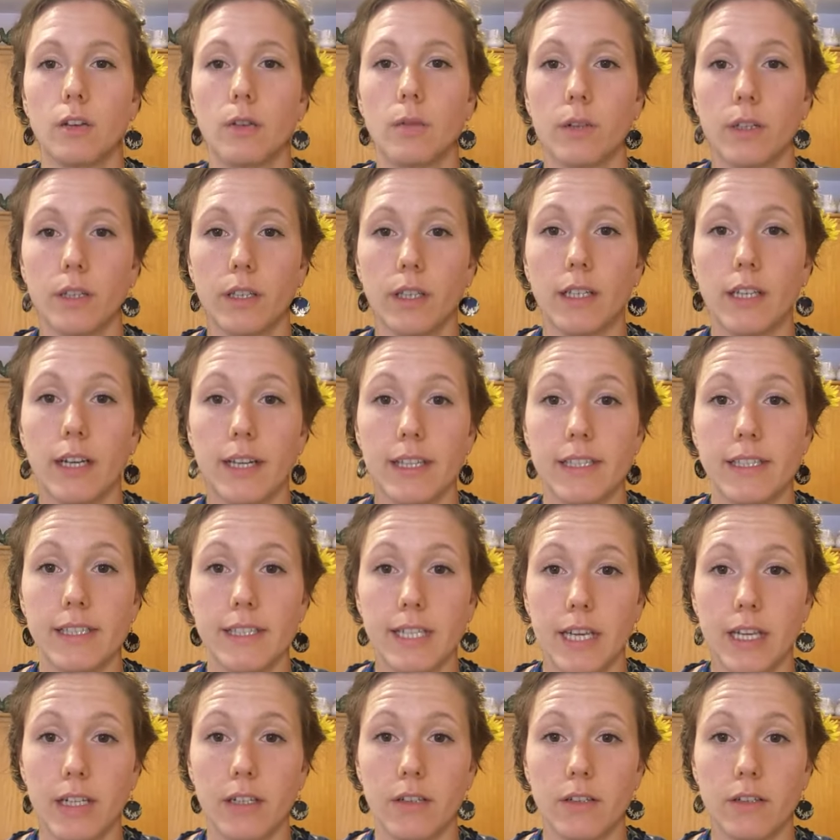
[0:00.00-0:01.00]
the really nice
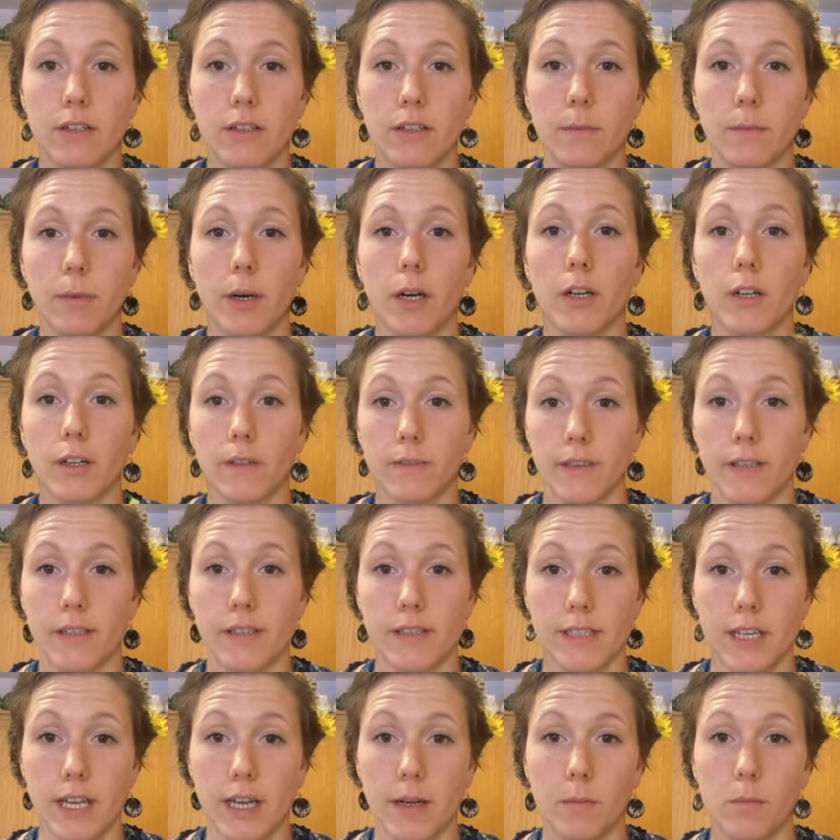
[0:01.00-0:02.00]
tender part of the
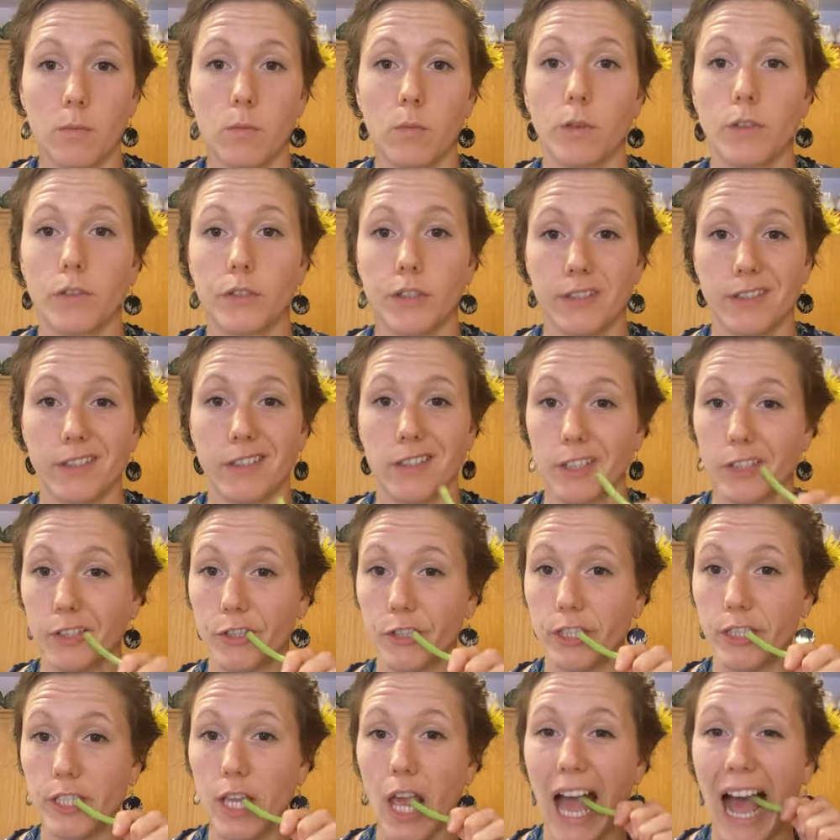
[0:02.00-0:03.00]
stem, which is
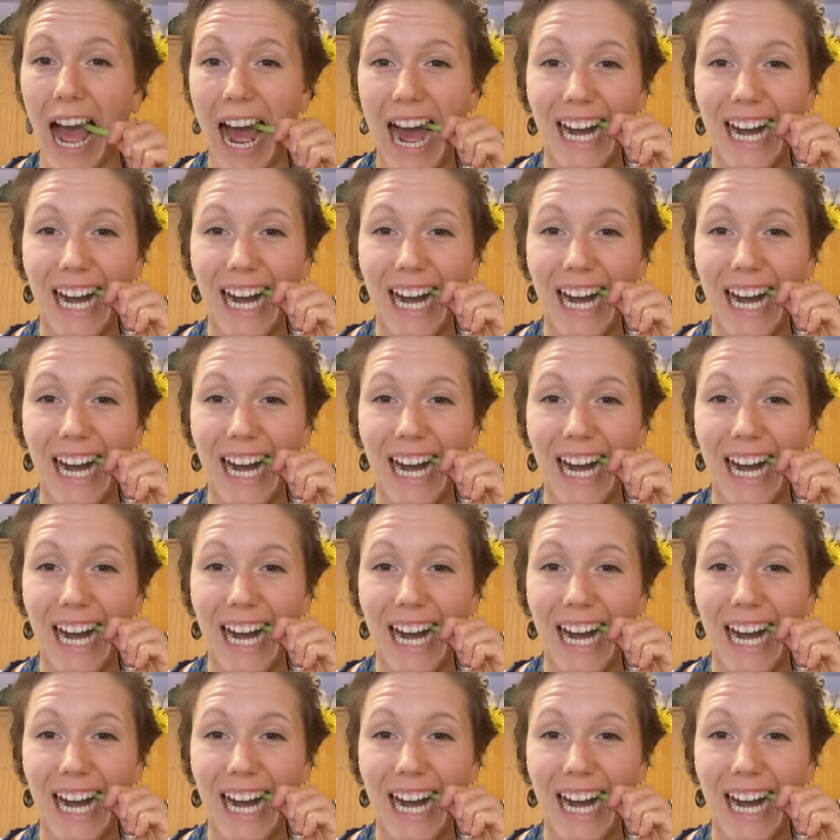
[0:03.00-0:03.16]
delicious.